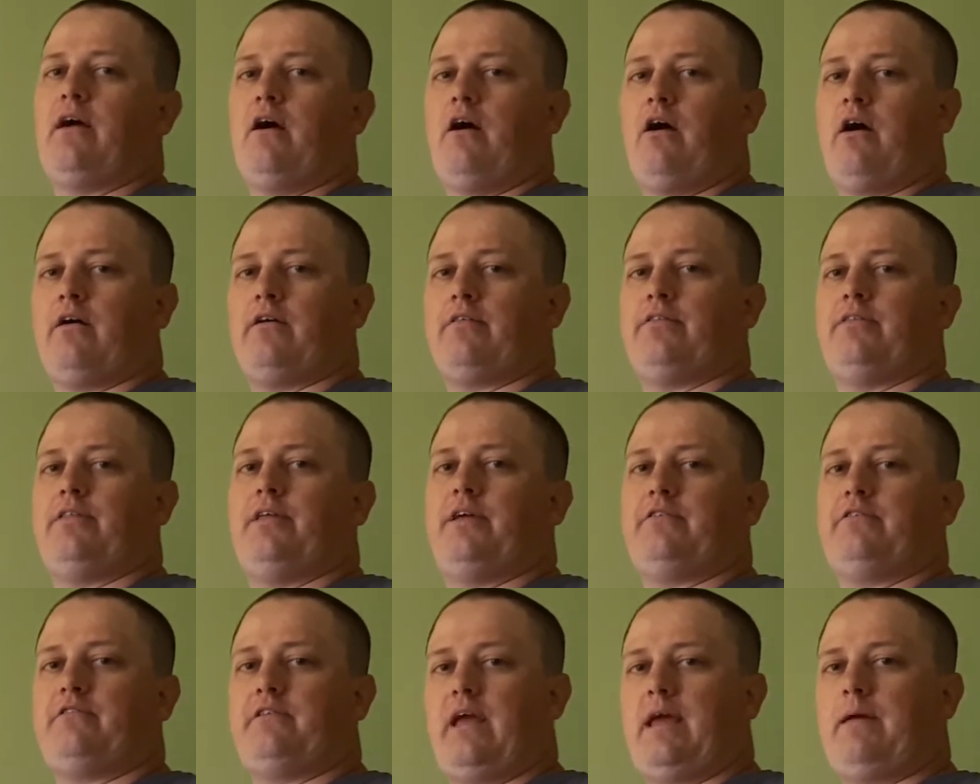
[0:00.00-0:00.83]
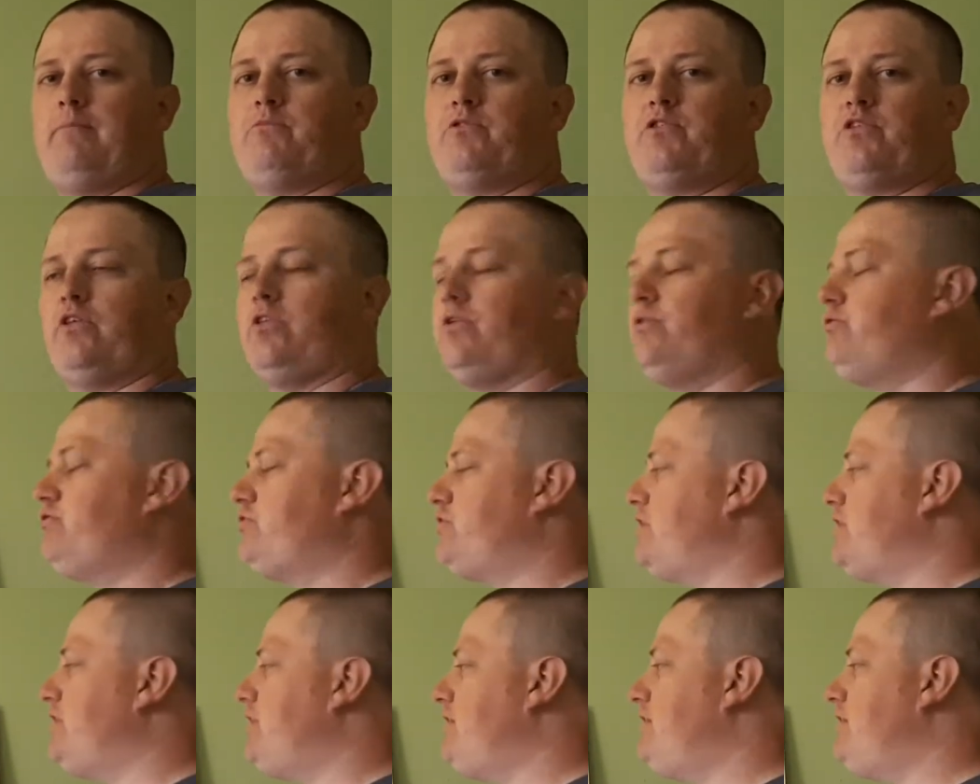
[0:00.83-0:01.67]
are the same
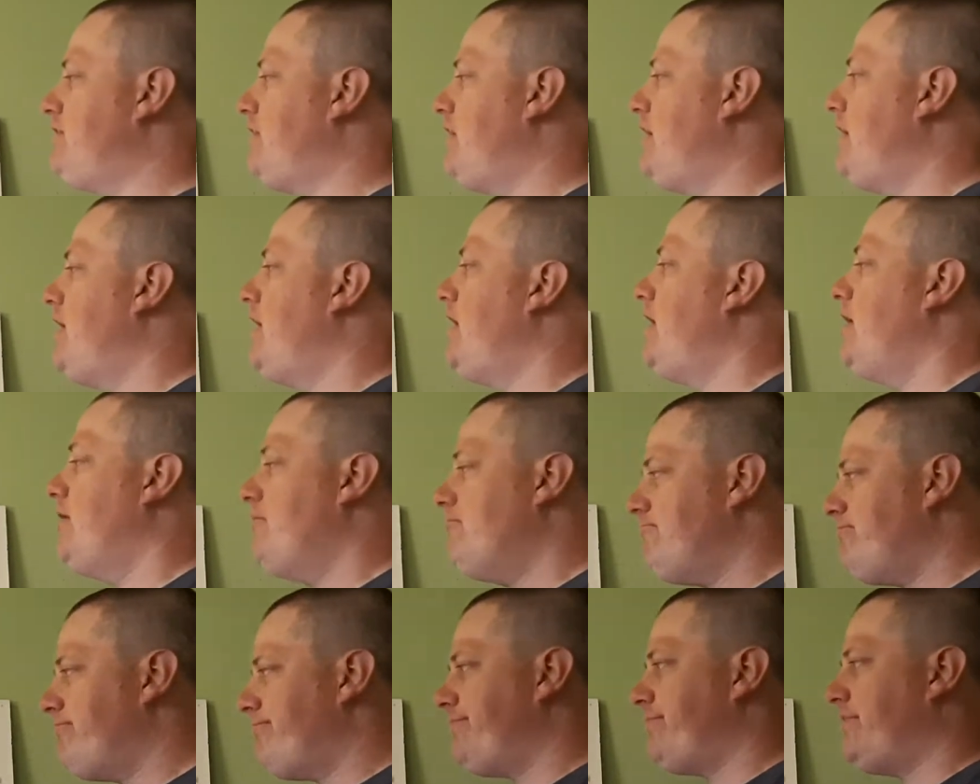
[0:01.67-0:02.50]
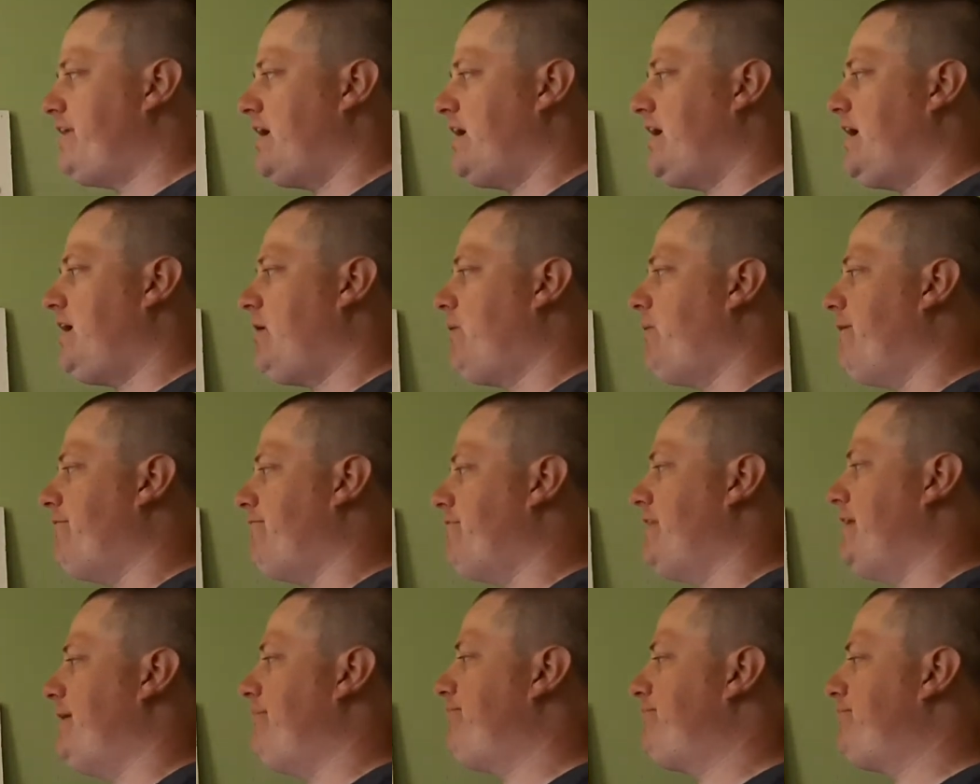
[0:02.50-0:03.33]
solutions, they're
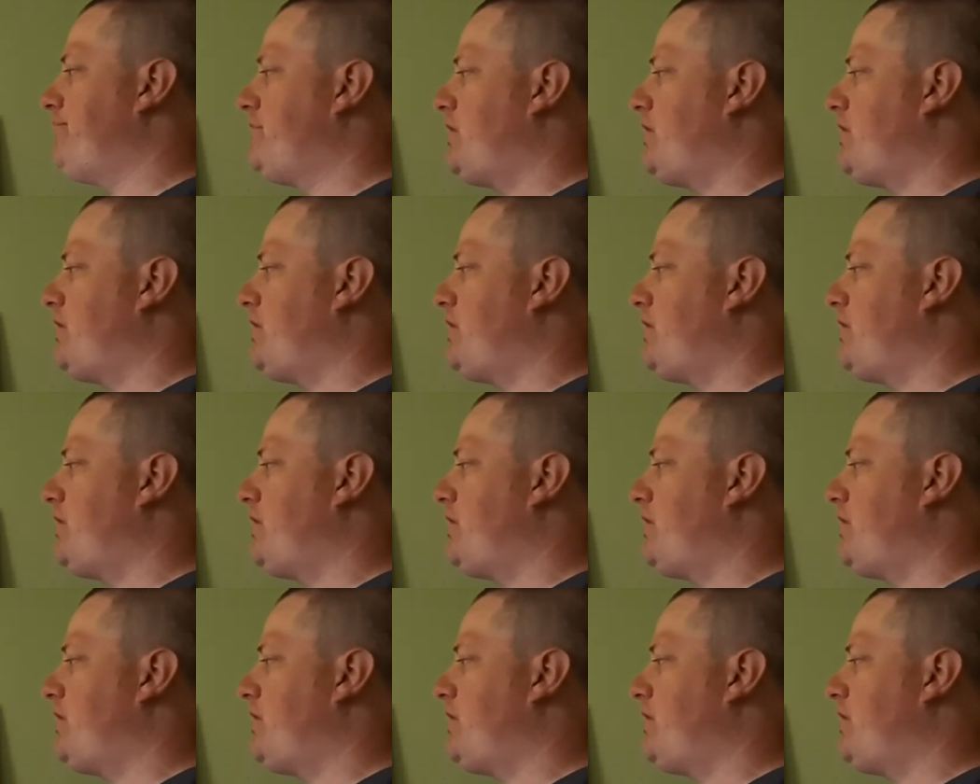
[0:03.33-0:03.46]
equivalent.